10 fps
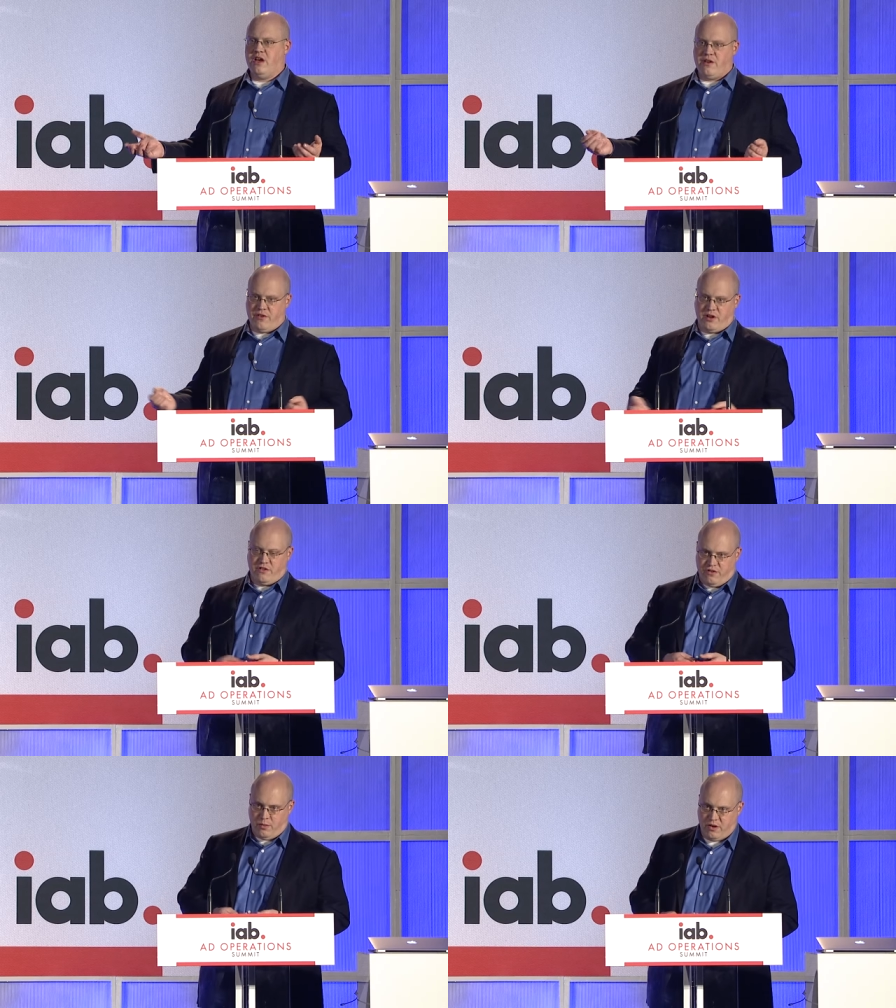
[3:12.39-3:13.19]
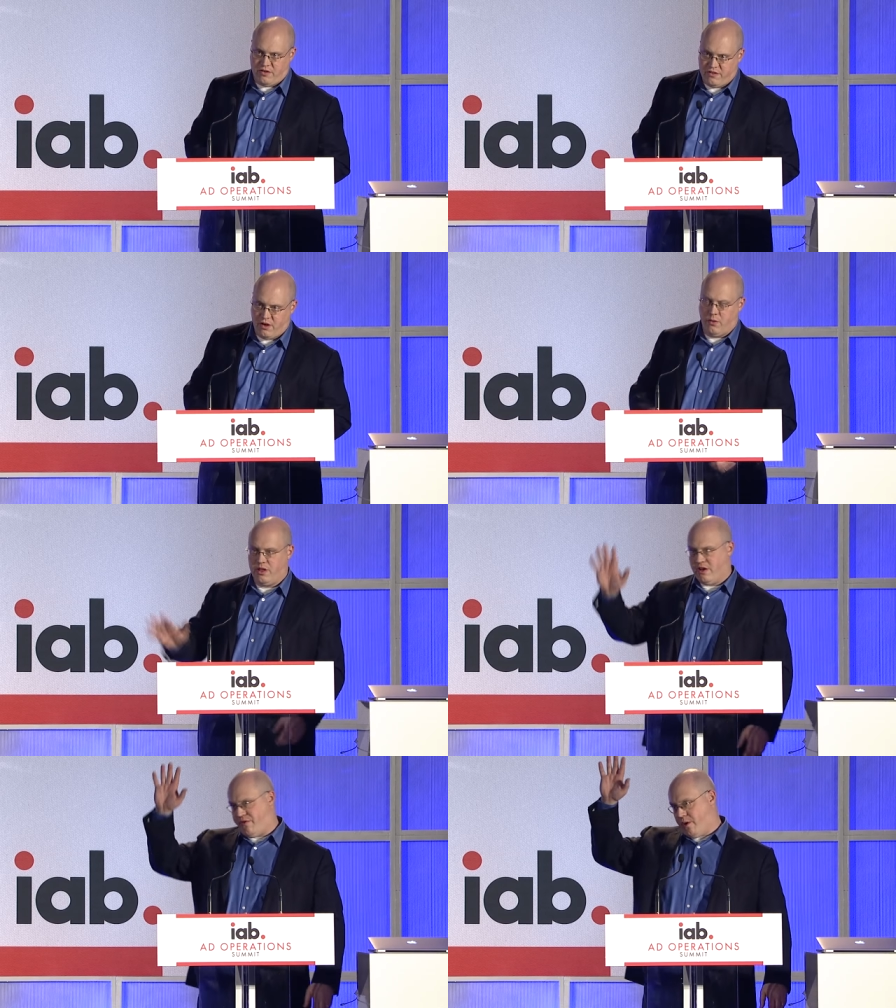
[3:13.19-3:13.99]
for consumers. So we
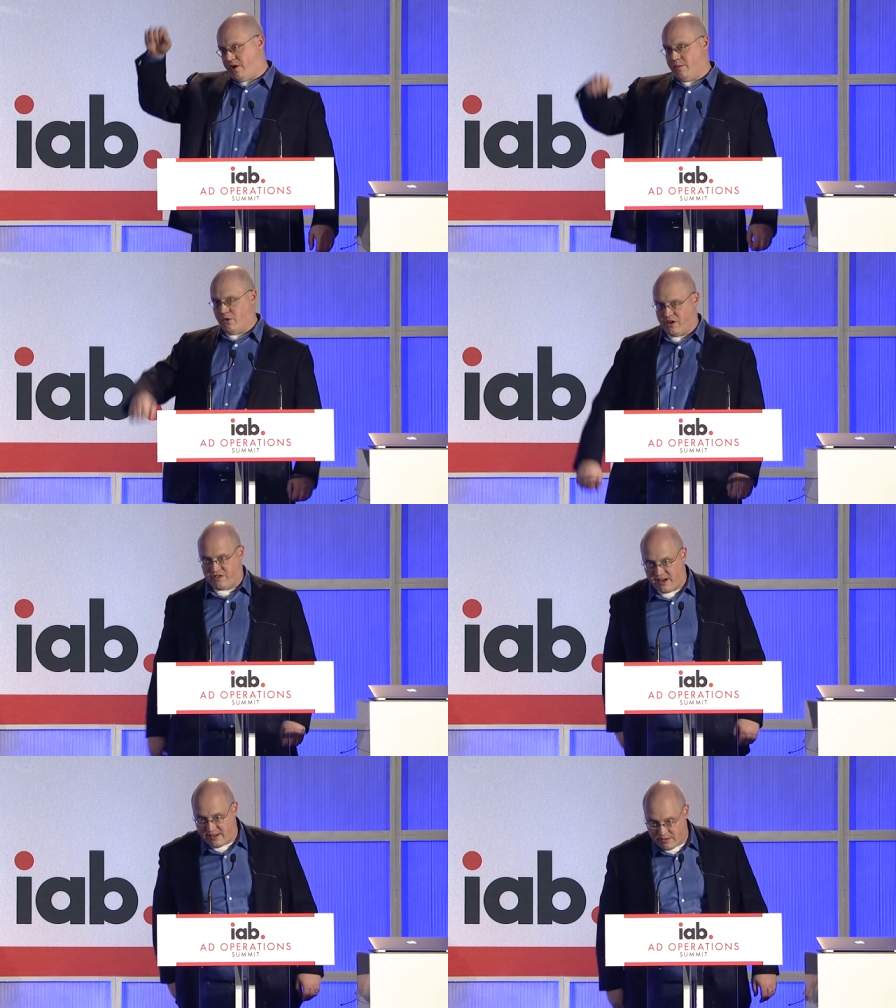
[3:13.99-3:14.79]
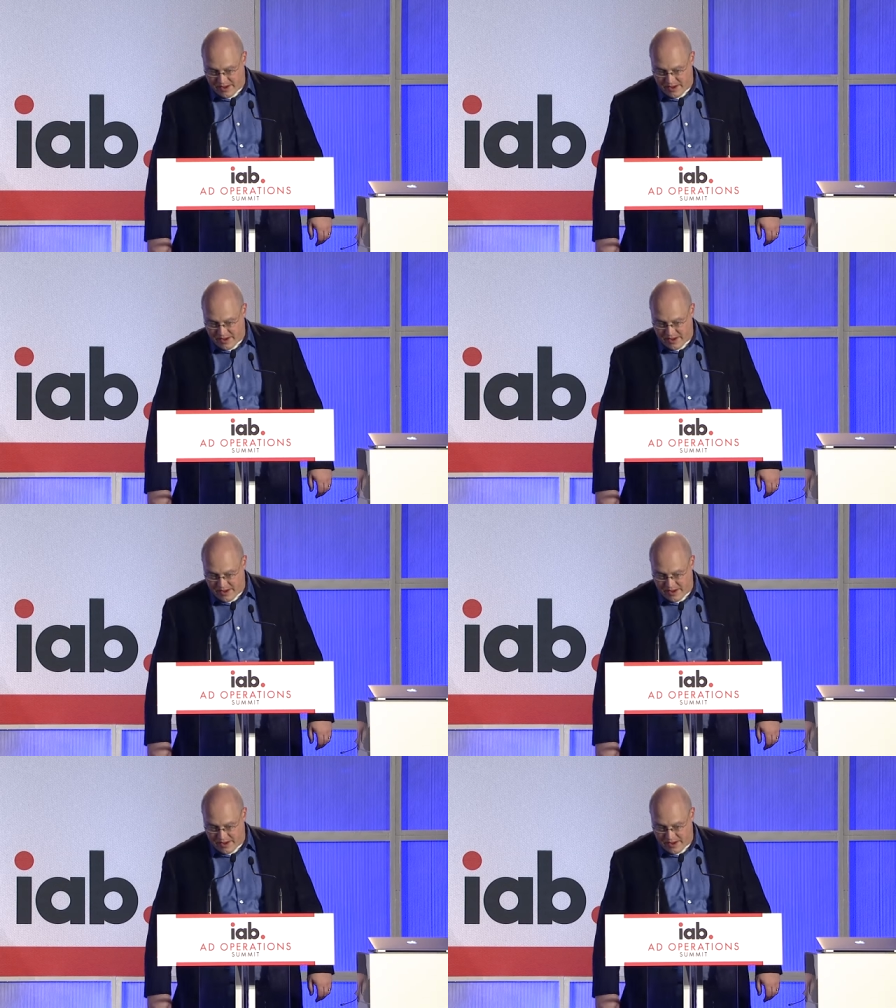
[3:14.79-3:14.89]
look forward to more discussions